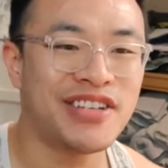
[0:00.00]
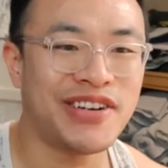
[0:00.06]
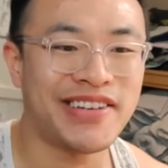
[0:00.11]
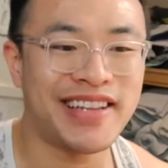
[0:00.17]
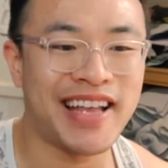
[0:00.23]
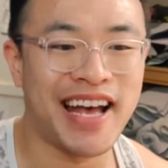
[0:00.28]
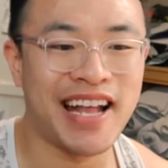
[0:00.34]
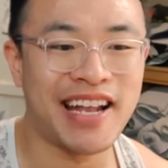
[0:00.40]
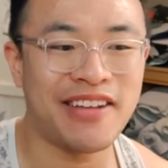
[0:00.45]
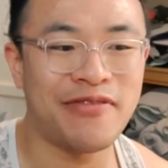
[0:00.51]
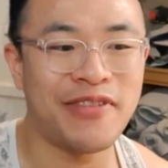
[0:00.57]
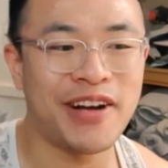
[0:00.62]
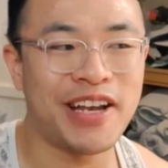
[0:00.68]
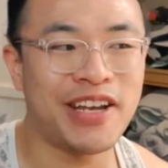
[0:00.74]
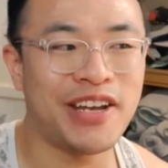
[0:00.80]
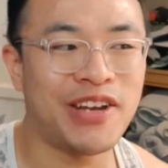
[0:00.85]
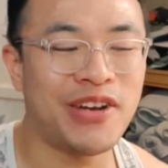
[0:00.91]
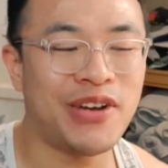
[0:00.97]
so that
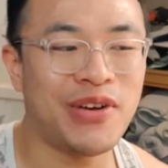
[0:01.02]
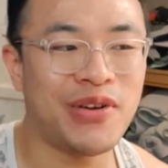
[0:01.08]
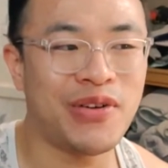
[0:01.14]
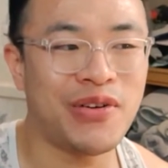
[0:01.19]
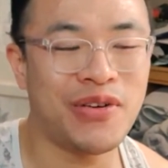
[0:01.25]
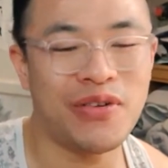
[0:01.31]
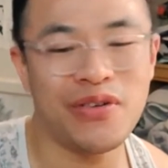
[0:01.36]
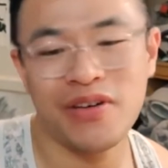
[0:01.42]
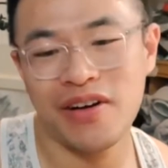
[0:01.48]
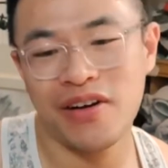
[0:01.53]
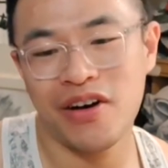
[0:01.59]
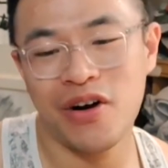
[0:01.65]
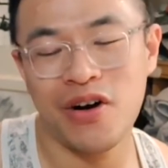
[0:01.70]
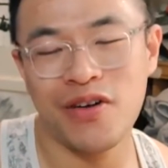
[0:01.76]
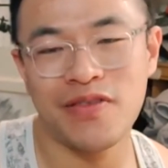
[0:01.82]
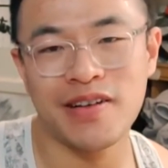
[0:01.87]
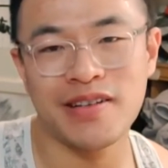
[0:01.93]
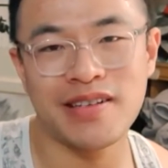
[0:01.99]
when you
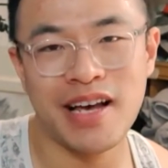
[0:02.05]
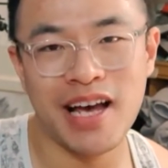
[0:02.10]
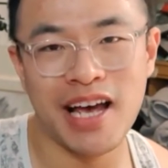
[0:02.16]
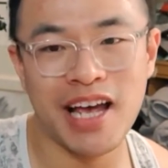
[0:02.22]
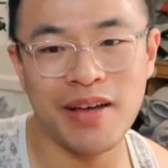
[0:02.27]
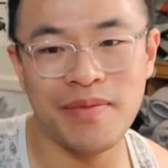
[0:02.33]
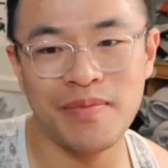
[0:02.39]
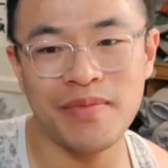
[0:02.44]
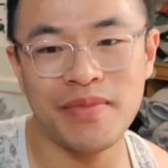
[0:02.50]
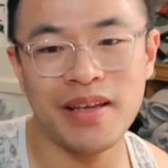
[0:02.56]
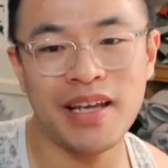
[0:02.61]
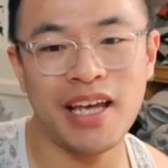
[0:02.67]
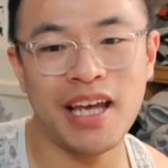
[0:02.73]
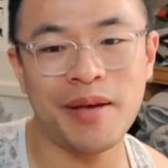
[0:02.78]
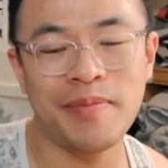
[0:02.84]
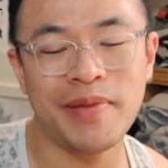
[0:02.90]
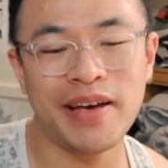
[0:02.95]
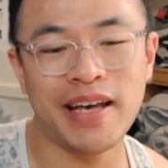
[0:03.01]
over time
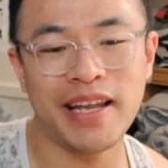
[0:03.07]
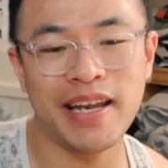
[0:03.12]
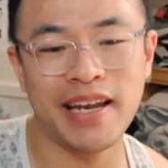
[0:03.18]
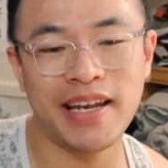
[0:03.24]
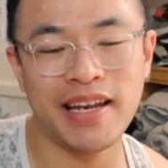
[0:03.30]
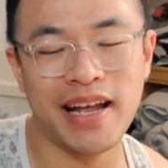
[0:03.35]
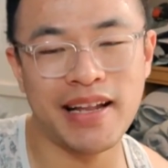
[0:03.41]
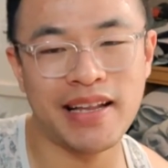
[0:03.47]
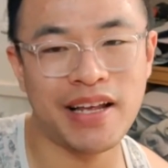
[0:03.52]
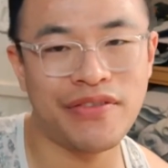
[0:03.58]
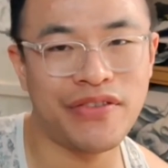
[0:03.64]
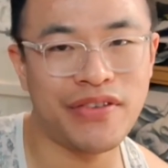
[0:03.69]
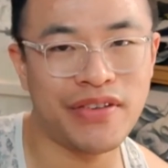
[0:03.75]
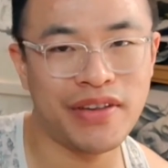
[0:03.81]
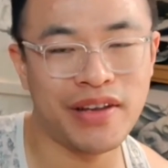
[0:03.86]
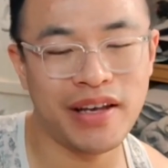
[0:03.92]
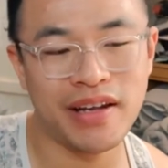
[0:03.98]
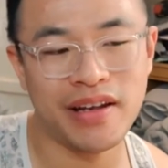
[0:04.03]
keep hitting that
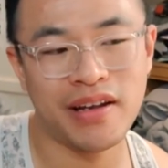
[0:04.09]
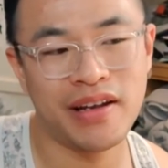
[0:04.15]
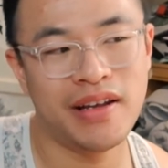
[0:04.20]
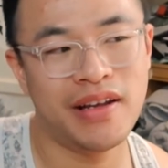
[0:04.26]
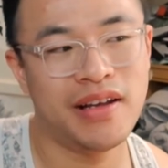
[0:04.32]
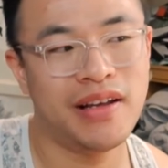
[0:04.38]
deficit,